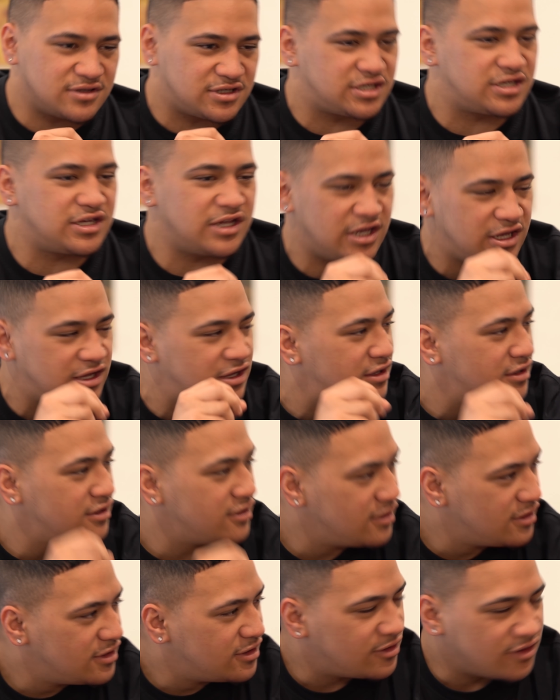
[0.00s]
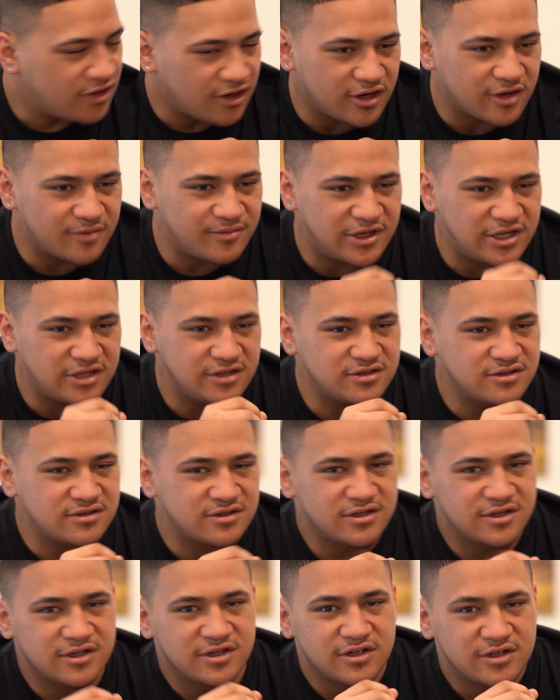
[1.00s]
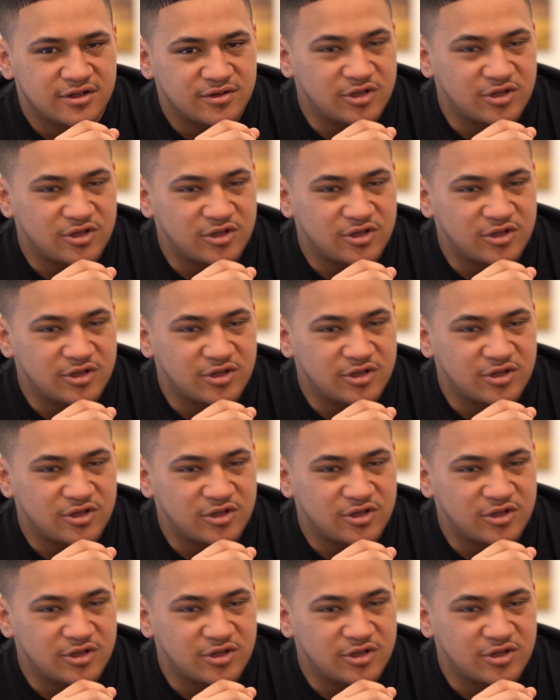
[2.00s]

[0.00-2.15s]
She made it. You know what I mean? She made it work.